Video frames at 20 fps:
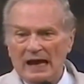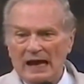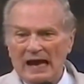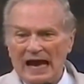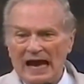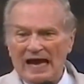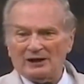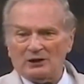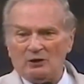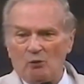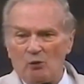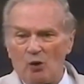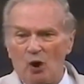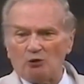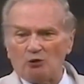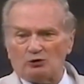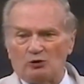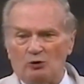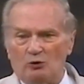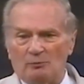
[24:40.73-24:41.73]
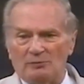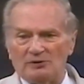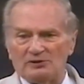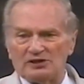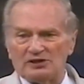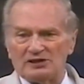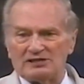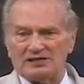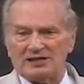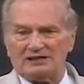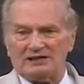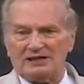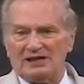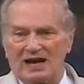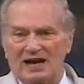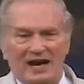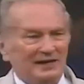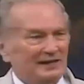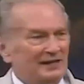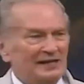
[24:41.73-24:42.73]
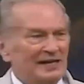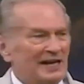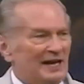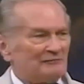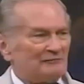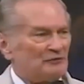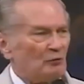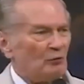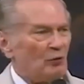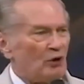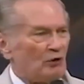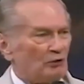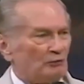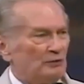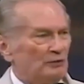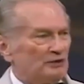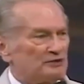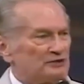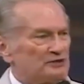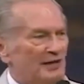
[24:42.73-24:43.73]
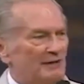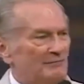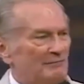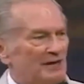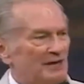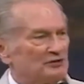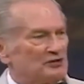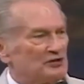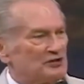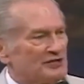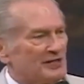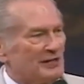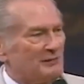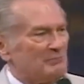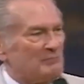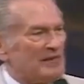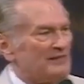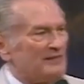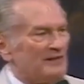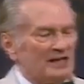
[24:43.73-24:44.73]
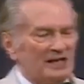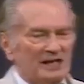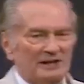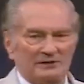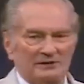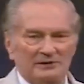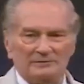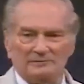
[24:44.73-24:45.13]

I'd have walked home. But she said, I didn't have to walk, Brother Schambach. She sent me the letter.